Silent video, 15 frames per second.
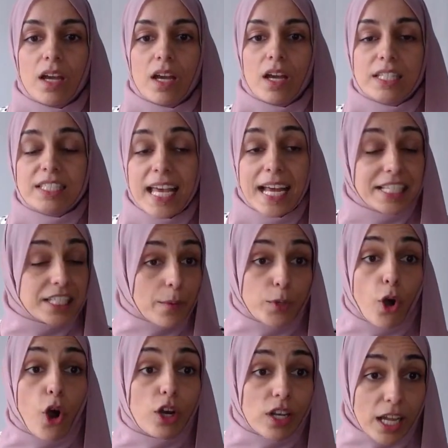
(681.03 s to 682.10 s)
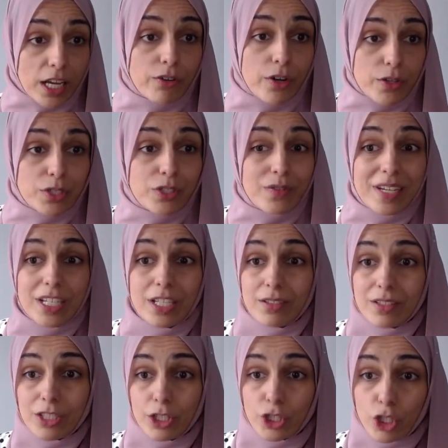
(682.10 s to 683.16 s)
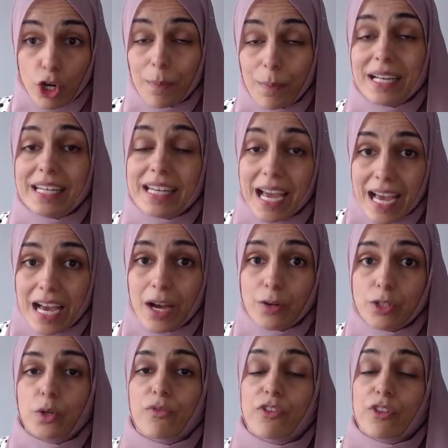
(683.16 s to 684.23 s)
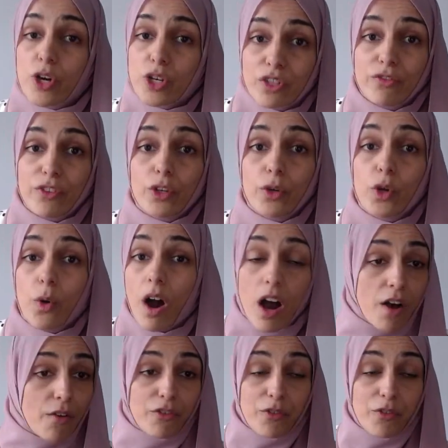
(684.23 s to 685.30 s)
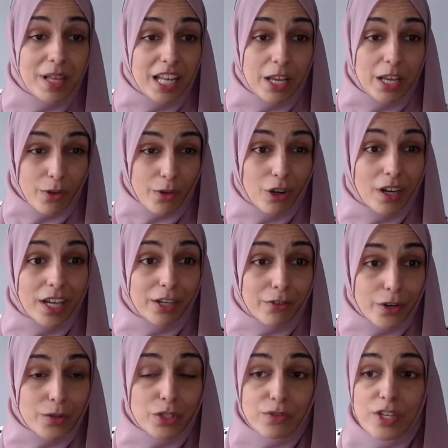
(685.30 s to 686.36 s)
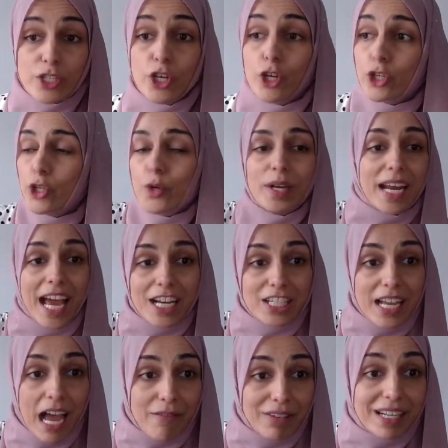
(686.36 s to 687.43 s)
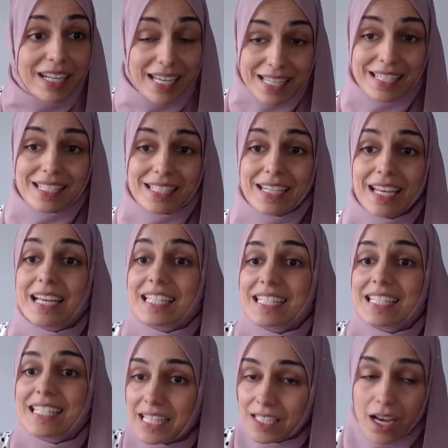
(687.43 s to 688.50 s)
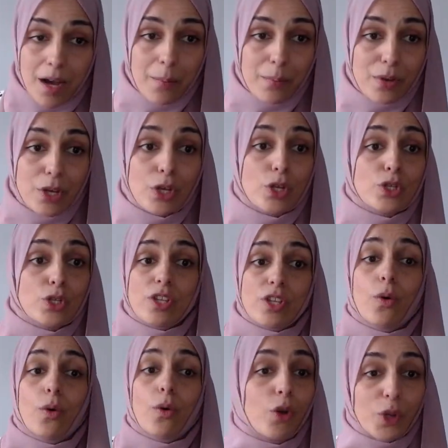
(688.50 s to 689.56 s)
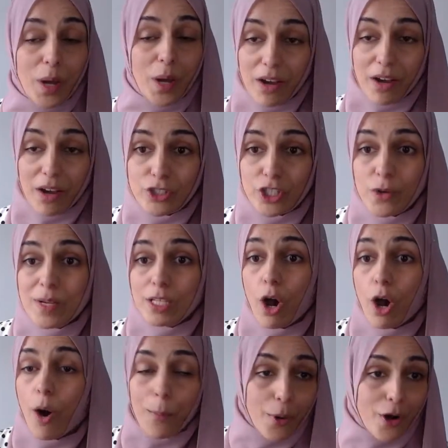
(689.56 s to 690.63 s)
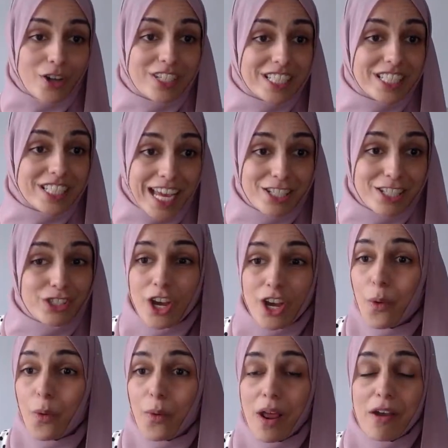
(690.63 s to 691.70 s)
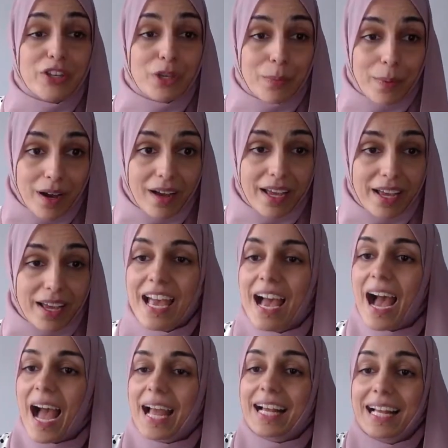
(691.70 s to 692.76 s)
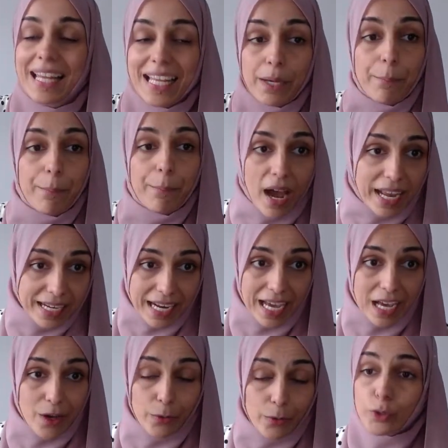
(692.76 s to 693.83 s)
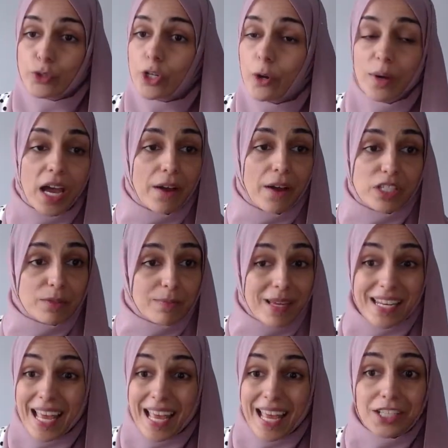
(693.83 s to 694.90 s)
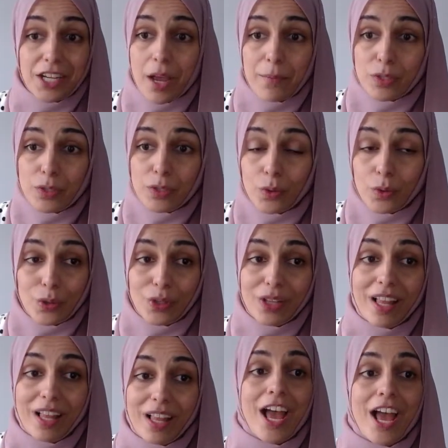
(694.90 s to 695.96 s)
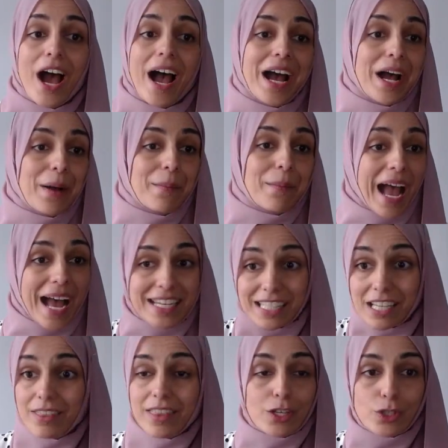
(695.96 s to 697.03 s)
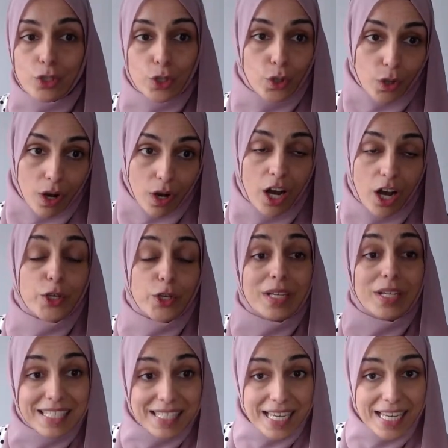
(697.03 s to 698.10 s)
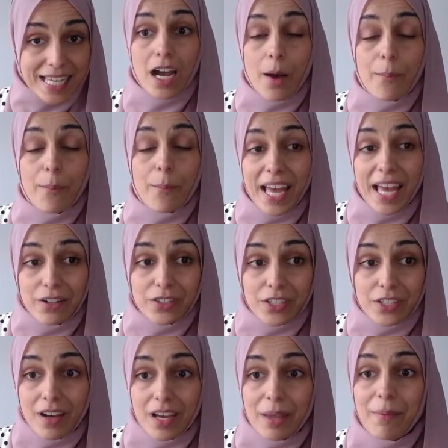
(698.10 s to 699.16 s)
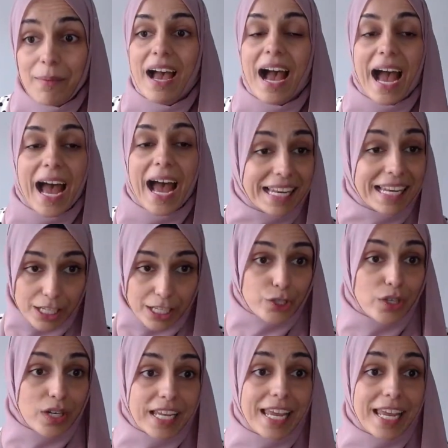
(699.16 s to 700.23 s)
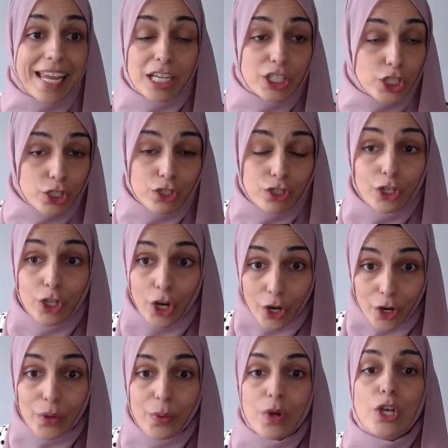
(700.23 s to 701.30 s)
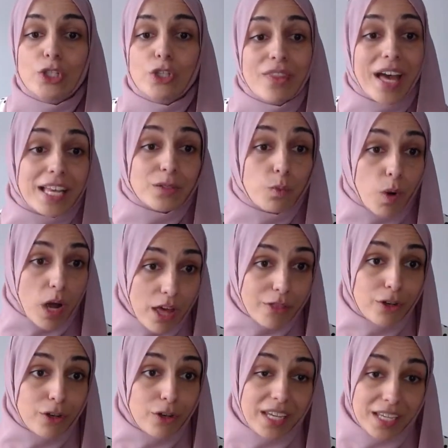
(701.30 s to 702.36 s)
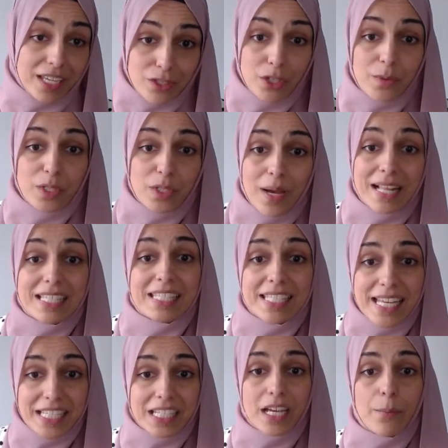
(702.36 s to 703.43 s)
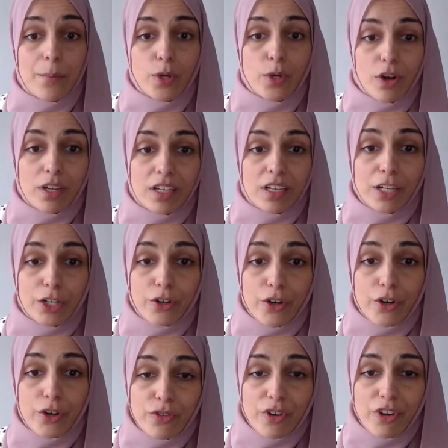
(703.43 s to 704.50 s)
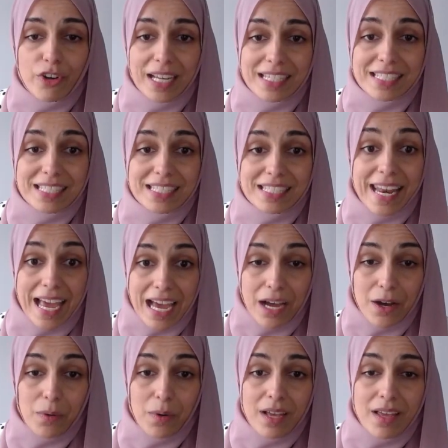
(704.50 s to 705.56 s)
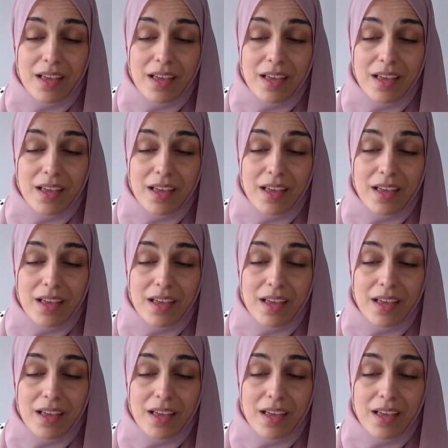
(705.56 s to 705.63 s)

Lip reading: Set up your online grocery shopping now. So for those of you who aren't familiar with online groceries, you can actually have a list set up so that all you have to do is hop on to Tesco or wherever you buy and click buy now. You don't have to spend any time at all adding things to your cart. You can set it up ahead of time and literally it can just go. So that's worth looking into as well, setting up your online grocery list now.